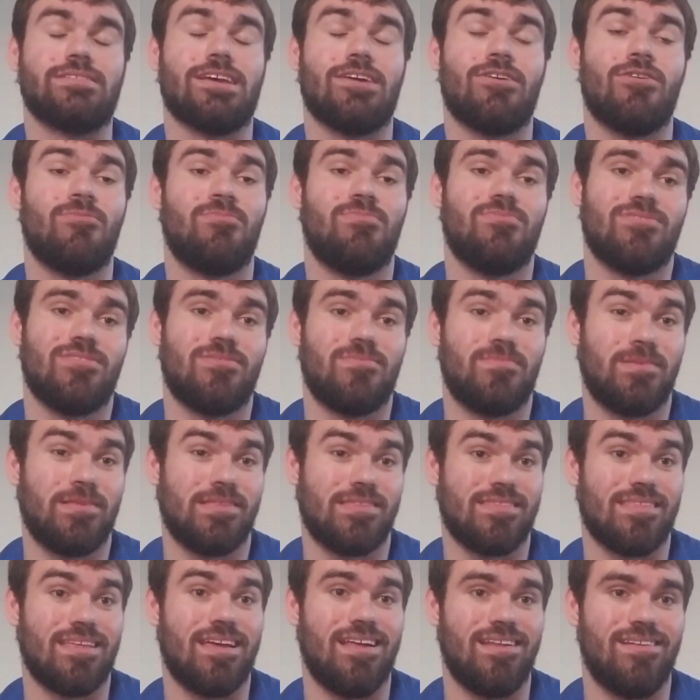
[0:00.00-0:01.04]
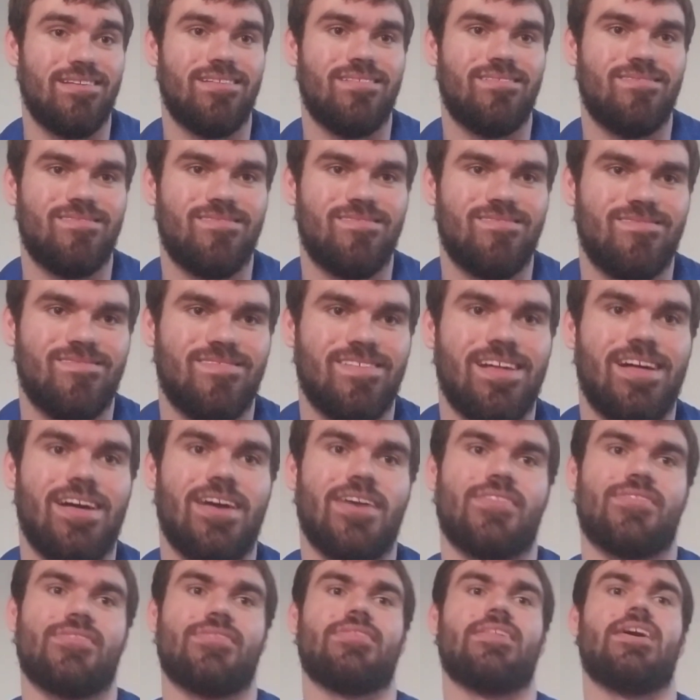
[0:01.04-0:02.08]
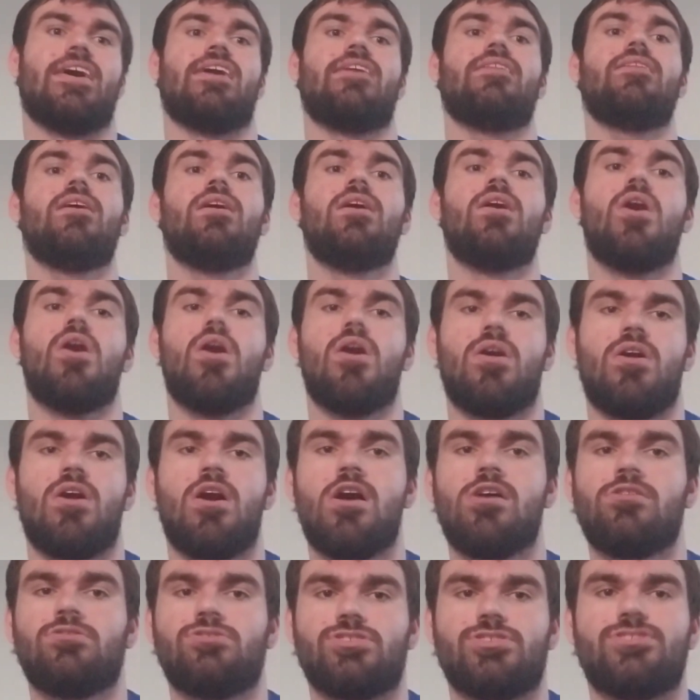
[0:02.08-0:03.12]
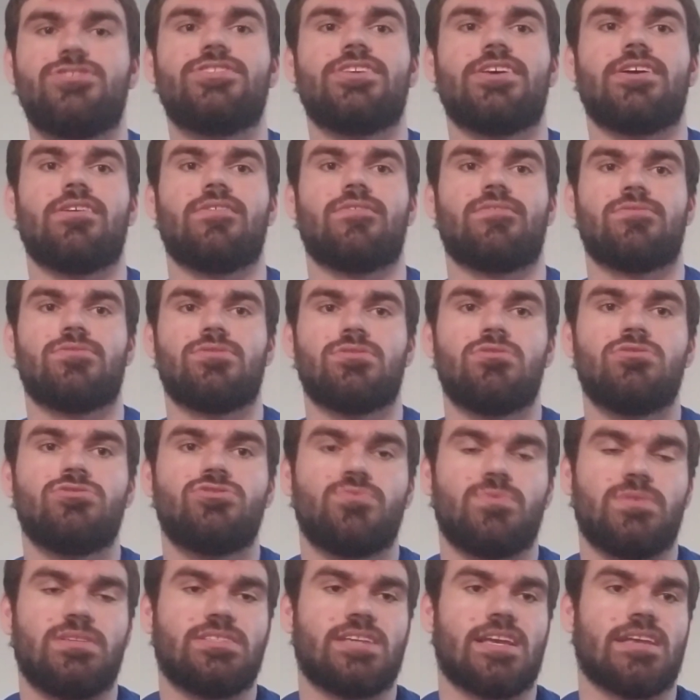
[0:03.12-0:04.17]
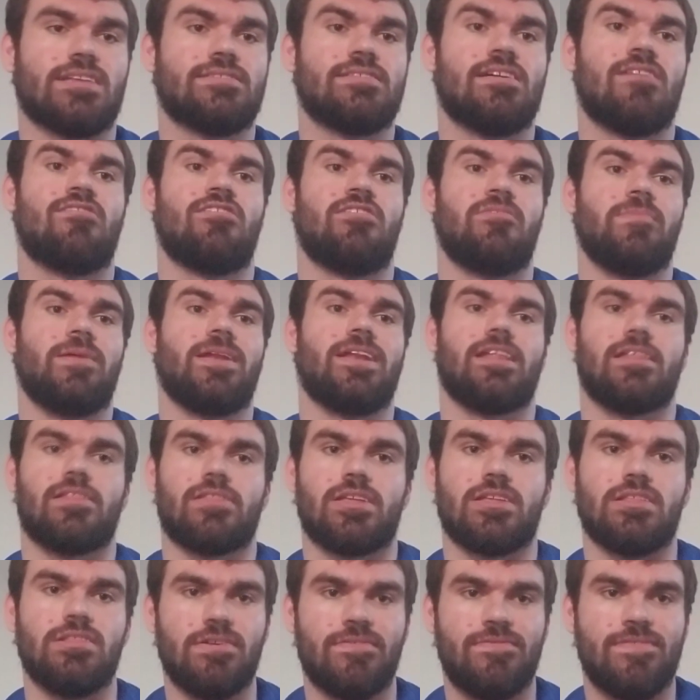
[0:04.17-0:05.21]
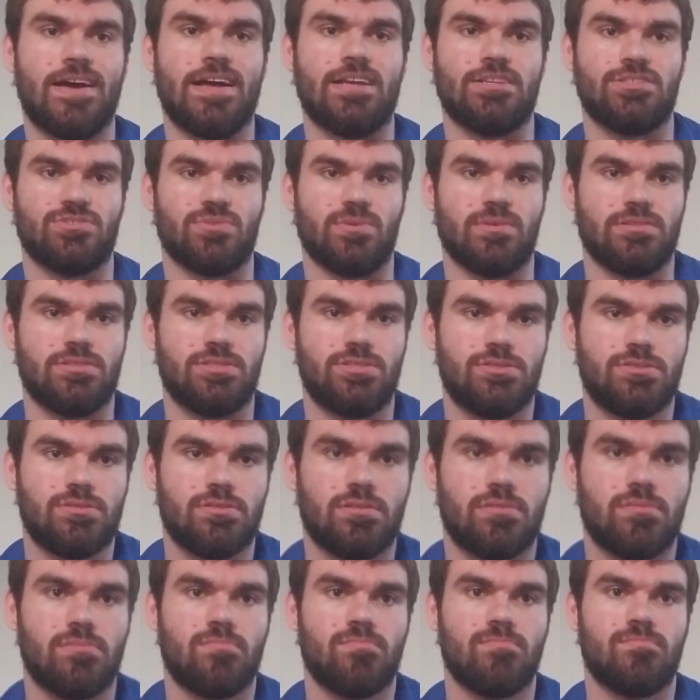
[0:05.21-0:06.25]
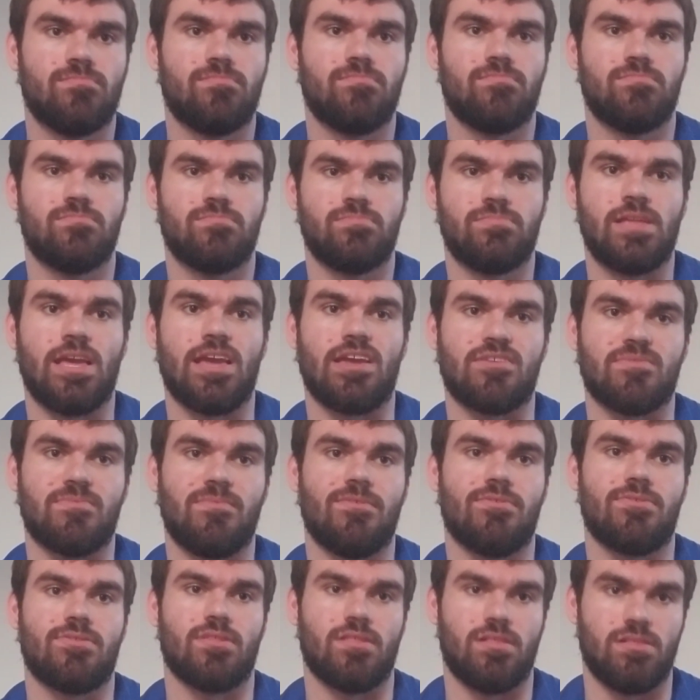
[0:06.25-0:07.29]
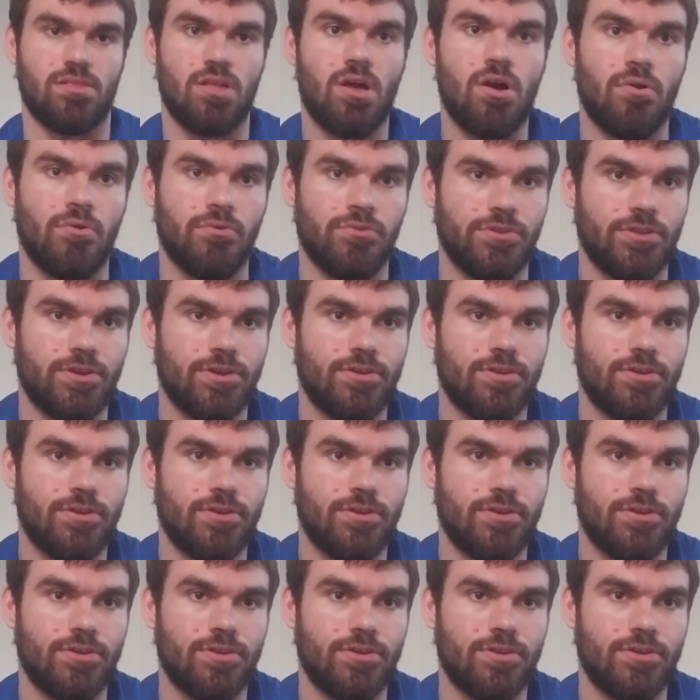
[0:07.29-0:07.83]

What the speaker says: I hope someone's not realizing that. Just the slow twitch gets tired immediately, and the fast twitch takes most of the load.